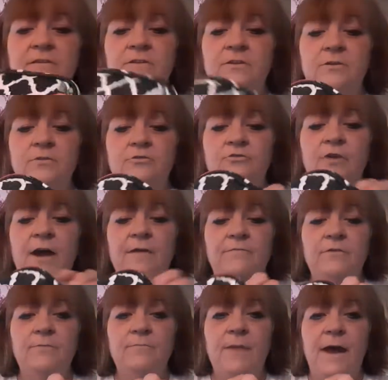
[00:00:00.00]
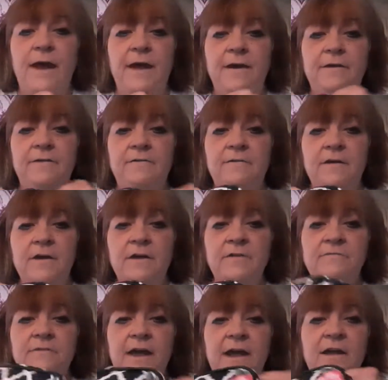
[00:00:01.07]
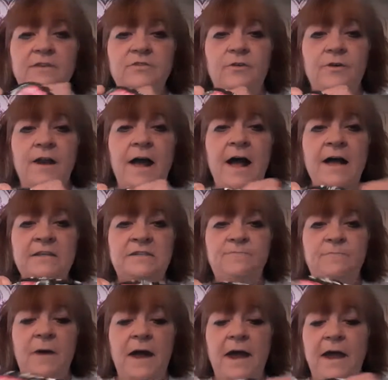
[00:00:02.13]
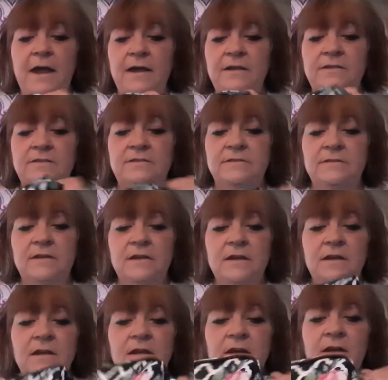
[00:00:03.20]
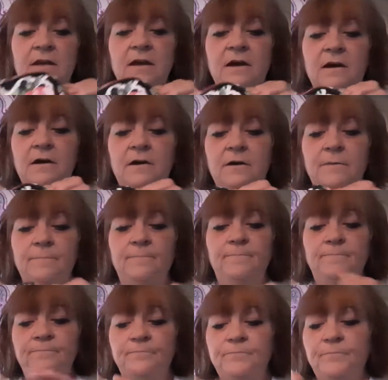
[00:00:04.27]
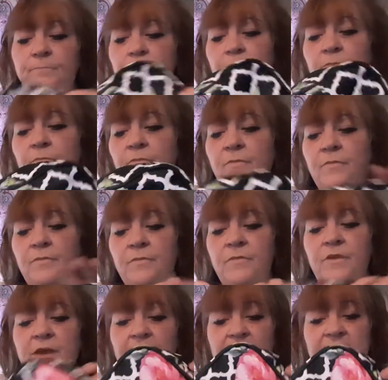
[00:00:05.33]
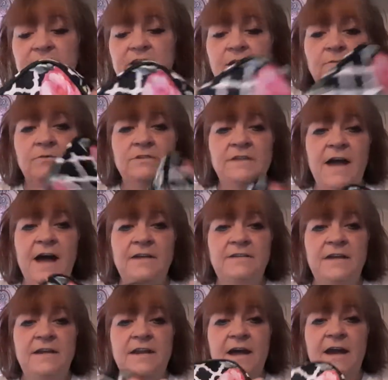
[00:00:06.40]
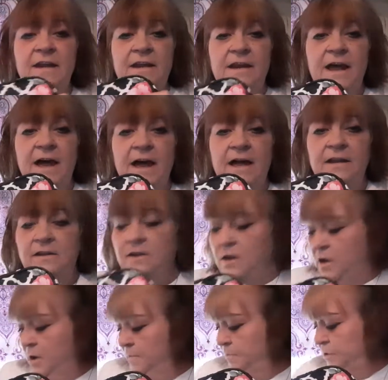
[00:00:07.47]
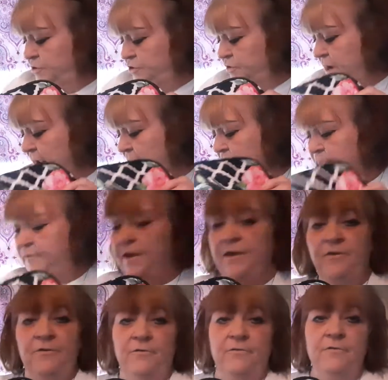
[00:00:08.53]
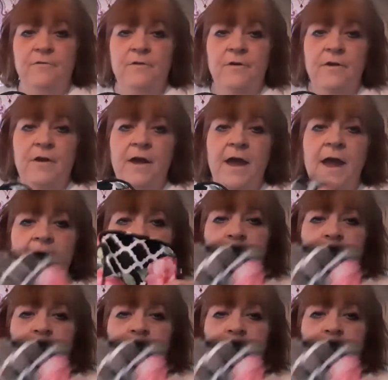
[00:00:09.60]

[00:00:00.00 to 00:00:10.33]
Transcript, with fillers: little traveling bag. These are nice bags. Um, yes, it was 1999 but you got to figure how